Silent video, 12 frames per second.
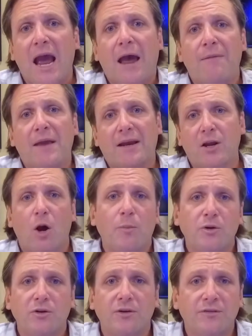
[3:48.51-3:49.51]
and they can help
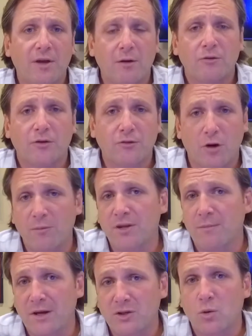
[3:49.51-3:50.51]
you to determine
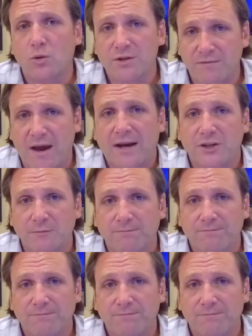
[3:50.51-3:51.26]
the best course of action.